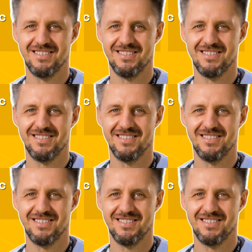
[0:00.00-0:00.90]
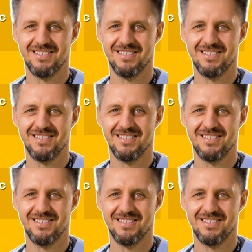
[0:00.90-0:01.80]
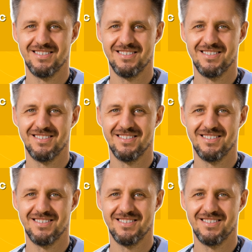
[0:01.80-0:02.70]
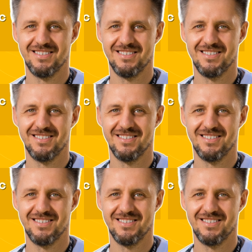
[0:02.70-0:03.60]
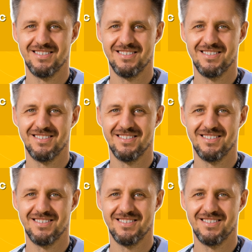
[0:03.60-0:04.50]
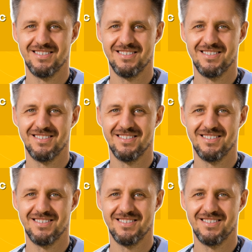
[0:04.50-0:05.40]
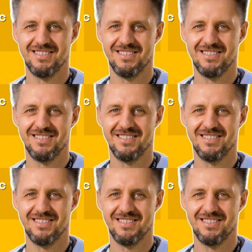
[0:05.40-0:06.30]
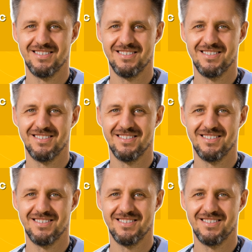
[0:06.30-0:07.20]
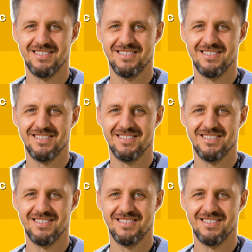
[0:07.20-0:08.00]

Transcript: (no lip movement)